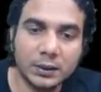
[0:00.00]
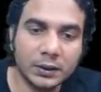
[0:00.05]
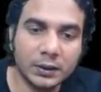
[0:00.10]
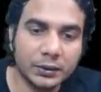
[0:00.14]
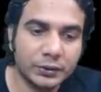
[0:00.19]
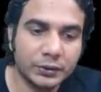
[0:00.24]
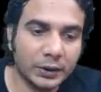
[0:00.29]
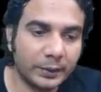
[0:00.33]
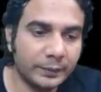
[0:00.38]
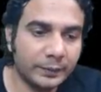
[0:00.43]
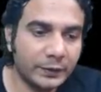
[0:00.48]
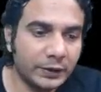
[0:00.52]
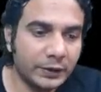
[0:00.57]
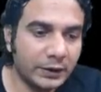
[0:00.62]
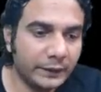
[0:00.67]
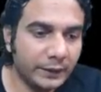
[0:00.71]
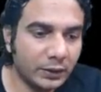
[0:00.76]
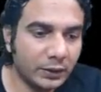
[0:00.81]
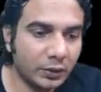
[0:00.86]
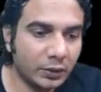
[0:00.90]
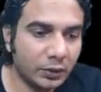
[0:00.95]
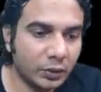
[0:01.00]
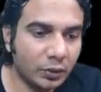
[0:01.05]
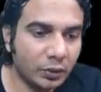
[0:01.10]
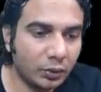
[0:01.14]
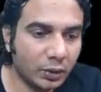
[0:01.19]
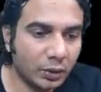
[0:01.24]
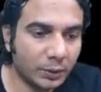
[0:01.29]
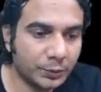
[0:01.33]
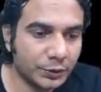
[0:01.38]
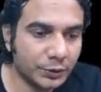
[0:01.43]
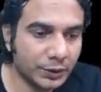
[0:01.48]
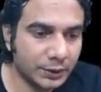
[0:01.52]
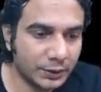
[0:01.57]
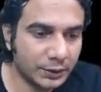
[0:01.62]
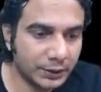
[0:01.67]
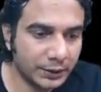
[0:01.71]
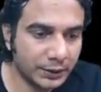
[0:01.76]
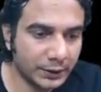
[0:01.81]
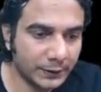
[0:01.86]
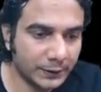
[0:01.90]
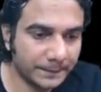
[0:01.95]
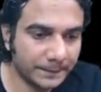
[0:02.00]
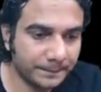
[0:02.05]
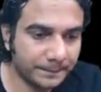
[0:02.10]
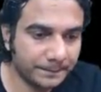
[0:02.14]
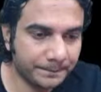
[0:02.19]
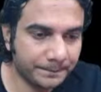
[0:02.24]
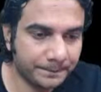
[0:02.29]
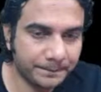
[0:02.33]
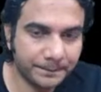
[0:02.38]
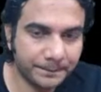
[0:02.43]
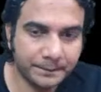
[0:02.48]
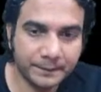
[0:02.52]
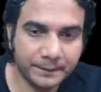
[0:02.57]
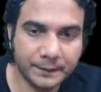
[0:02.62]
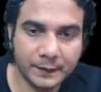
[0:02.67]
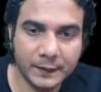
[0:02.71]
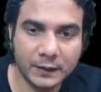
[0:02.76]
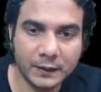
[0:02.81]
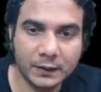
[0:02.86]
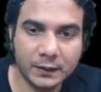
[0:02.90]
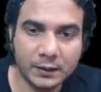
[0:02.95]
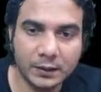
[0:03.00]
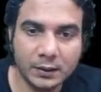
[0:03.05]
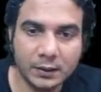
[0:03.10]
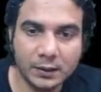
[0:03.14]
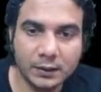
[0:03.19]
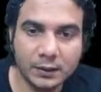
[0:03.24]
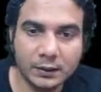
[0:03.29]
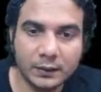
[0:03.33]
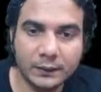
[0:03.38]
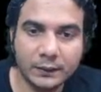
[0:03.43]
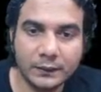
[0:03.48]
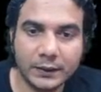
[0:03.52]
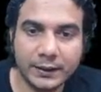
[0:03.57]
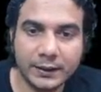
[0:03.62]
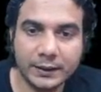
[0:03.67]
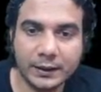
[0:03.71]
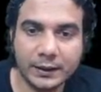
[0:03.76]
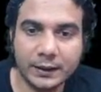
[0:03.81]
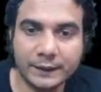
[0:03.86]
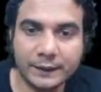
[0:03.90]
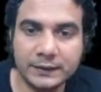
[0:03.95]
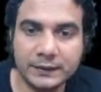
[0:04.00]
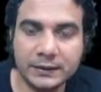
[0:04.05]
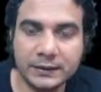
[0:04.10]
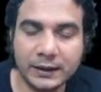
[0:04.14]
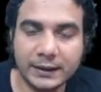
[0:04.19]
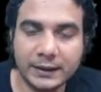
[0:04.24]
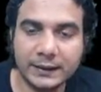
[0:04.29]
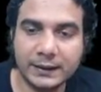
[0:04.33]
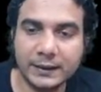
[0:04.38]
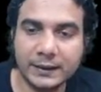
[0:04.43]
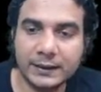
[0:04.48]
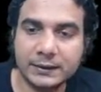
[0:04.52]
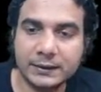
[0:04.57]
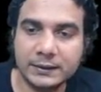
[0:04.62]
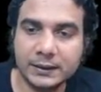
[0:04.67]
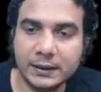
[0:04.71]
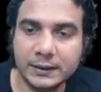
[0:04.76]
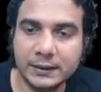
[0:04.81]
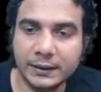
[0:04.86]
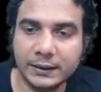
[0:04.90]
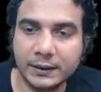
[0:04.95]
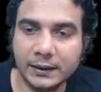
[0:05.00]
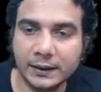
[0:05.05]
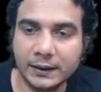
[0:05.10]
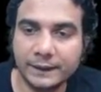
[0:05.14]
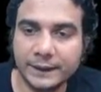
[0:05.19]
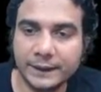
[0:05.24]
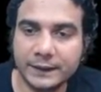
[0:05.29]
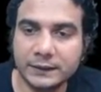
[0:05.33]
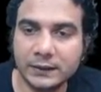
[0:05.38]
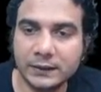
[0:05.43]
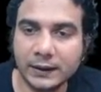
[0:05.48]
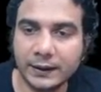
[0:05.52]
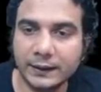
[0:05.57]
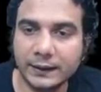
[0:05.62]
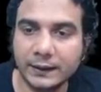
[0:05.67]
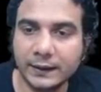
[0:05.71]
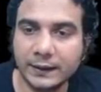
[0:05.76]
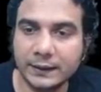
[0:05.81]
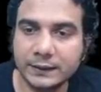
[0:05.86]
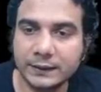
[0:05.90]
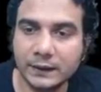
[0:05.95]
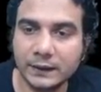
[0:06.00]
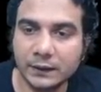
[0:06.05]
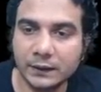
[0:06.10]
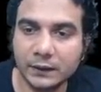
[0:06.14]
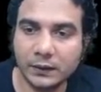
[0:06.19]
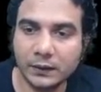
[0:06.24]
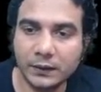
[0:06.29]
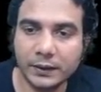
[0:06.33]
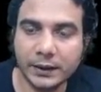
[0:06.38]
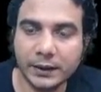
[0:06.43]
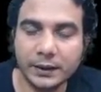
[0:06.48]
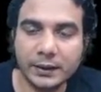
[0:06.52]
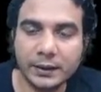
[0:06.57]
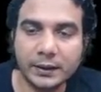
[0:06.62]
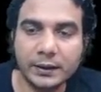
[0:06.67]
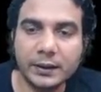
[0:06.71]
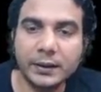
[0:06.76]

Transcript: So I'm giving you two options here. One graph is like this, other graph is like this, right?